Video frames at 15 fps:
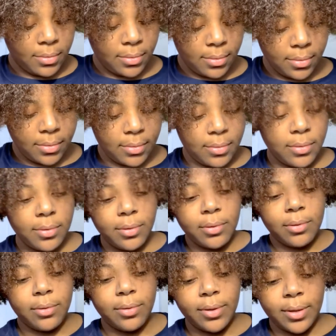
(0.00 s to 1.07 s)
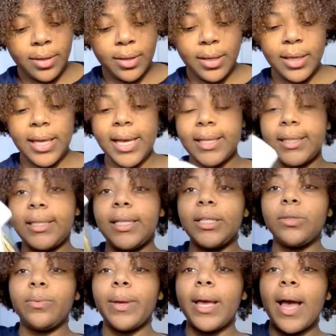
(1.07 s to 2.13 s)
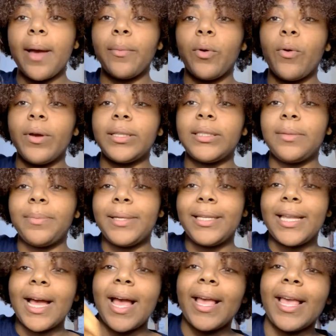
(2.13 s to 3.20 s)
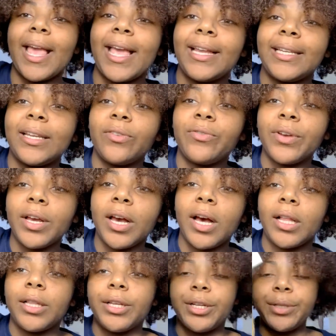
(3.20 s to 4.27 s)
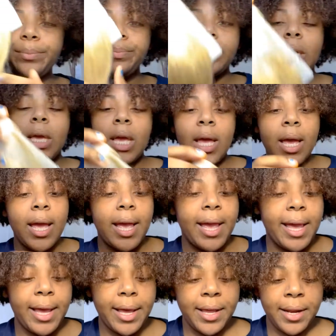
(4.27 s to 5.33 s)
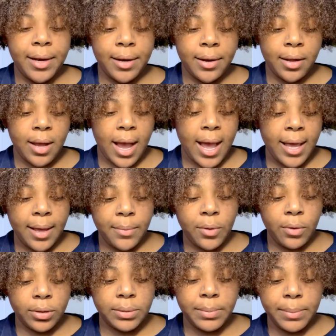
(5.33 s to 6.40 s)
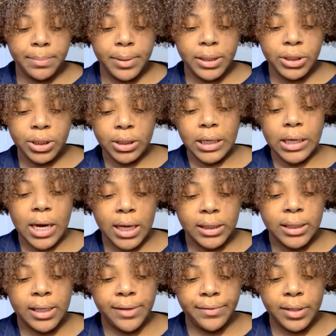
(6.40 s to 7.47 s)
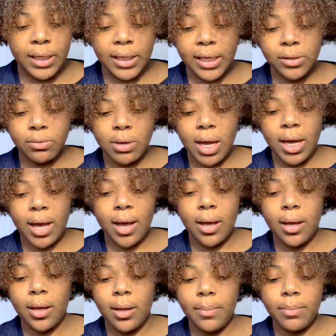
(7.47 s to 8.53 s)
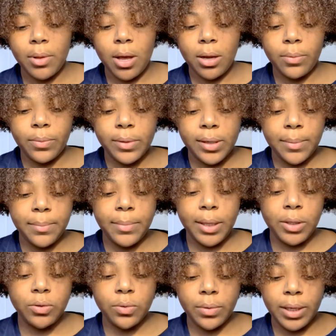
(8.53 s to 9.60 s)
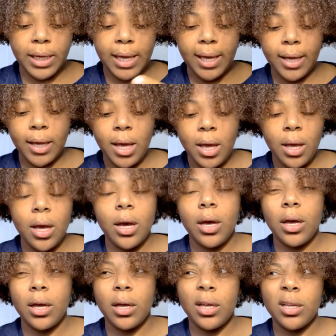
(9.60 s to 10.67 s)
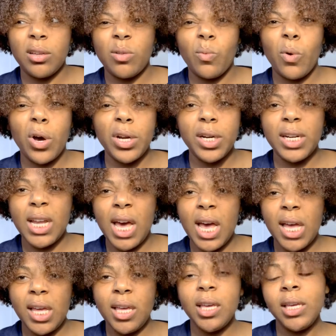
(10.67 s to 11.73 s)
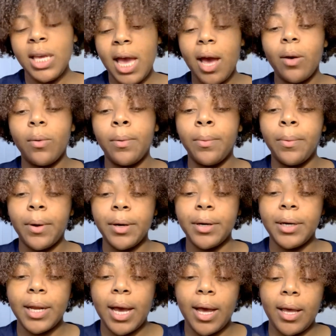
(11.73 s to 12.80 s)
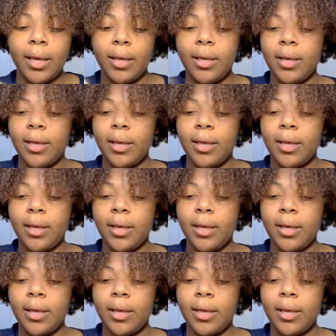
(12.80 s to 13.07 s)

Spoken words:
Ooh. Yes, this wig I'm going to be dyeing a different color, and I am going to be bleaching the knots and everything. That's why I got a blonde wig. I'm going to be doing a water dye. Yeah, water dye.